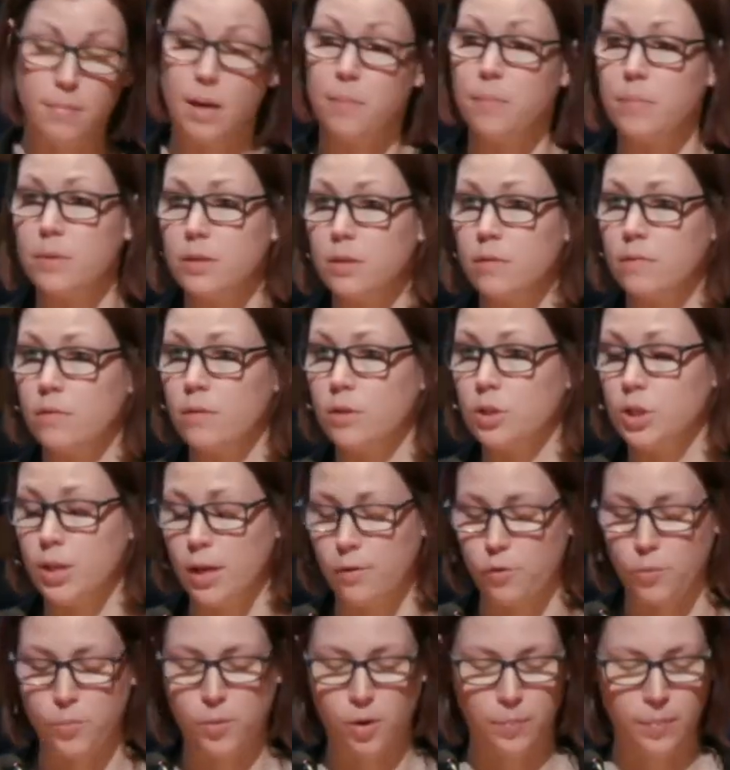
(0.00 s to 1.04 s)
members of the
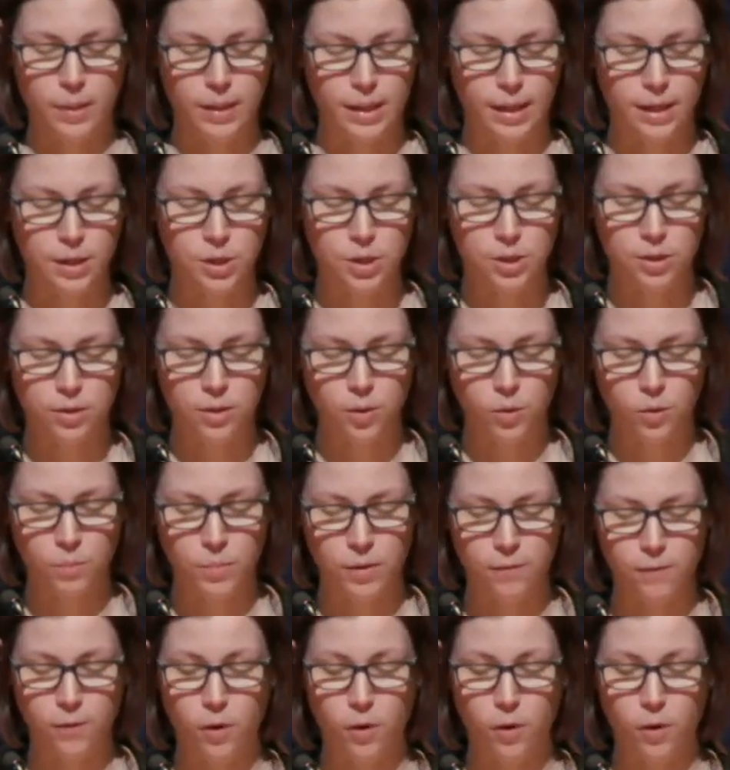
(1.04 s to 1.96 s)
general population who have been